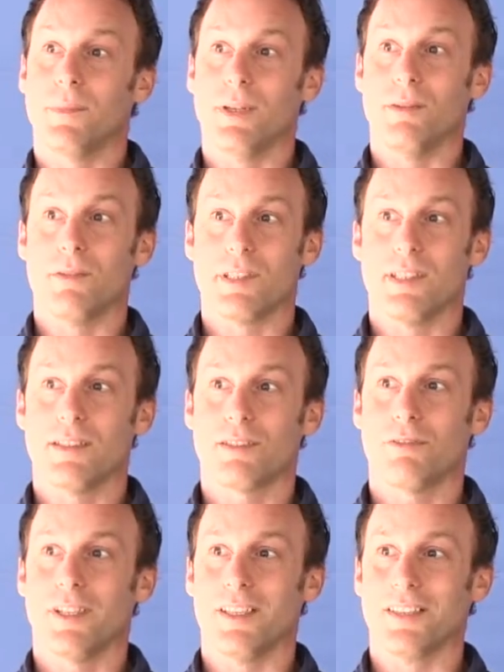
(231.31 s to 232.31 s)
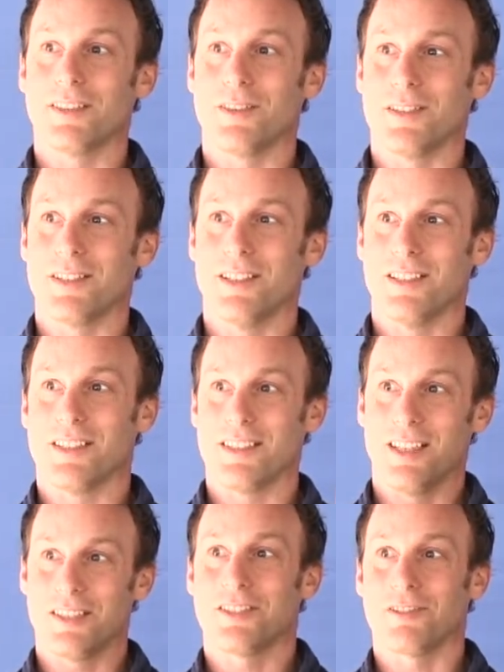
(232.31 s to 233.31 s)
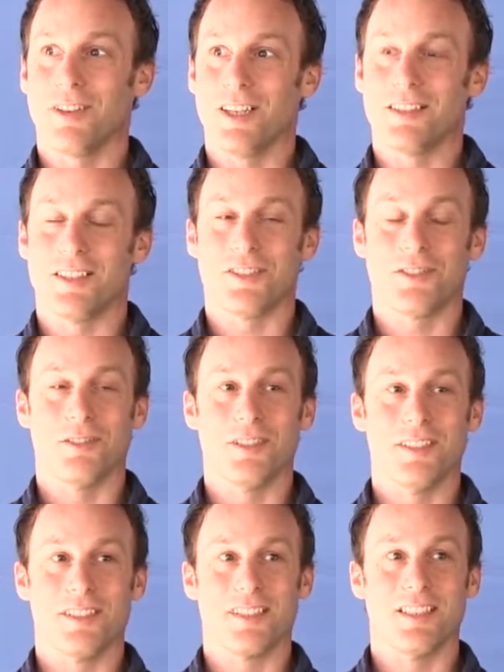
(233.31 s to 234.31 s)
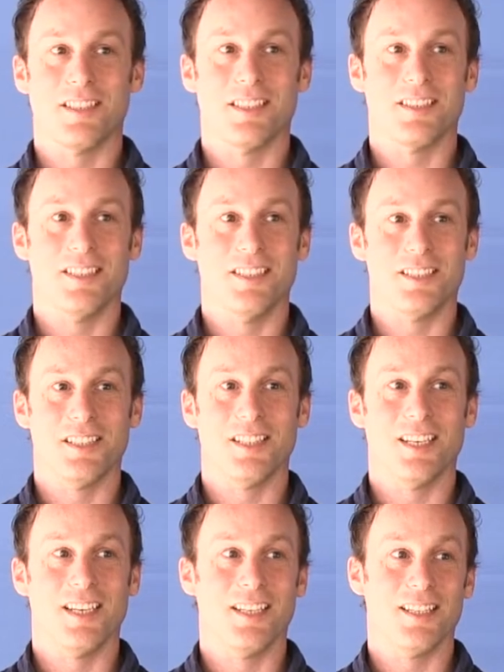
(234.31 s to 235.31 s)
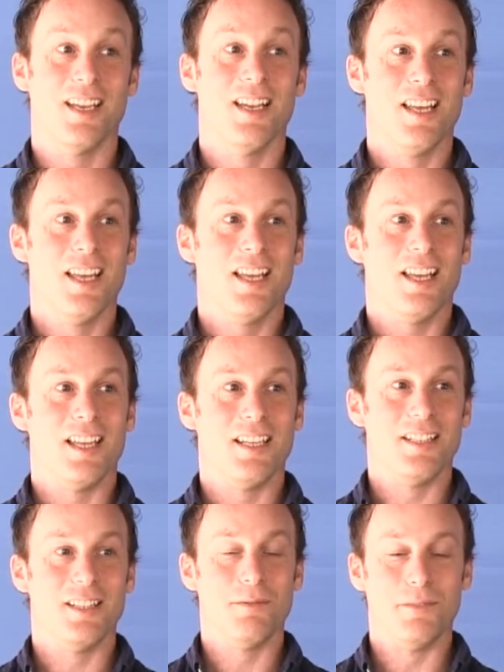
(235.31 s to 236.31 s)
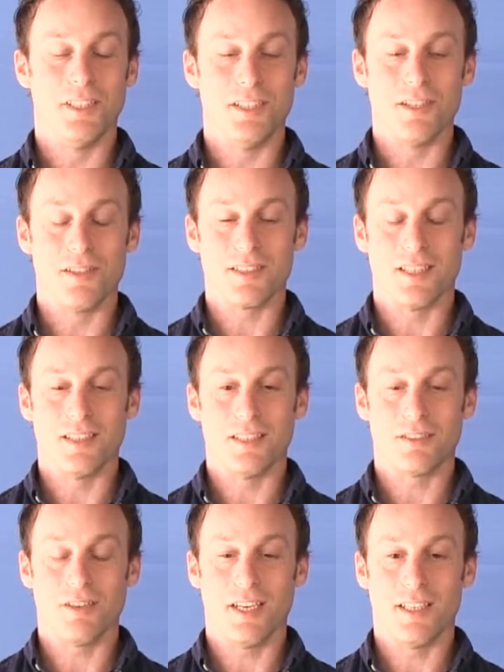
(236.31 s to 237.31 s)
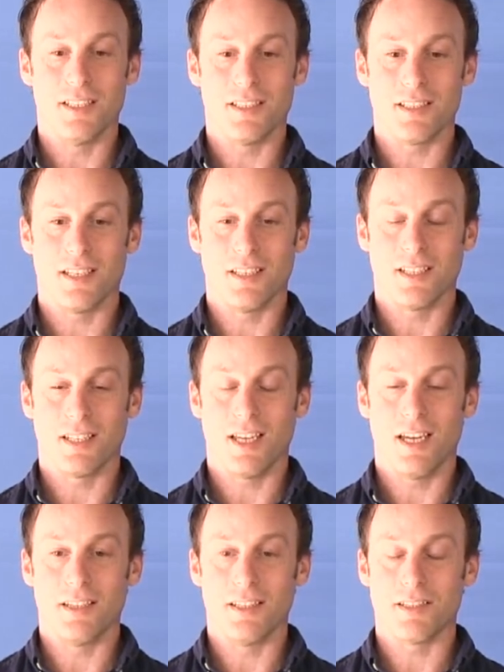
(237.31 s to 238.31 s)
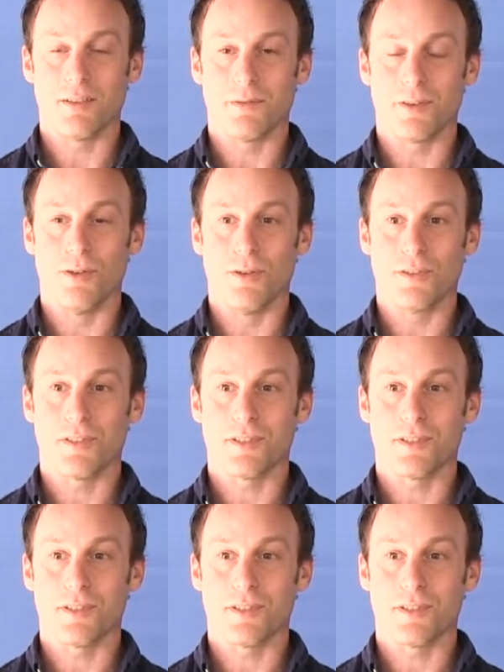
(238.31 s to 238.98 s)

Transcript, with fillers: But I was intrigued because there's such great assurance in the teaching and, and in the videos and the trainers and Candice, of course.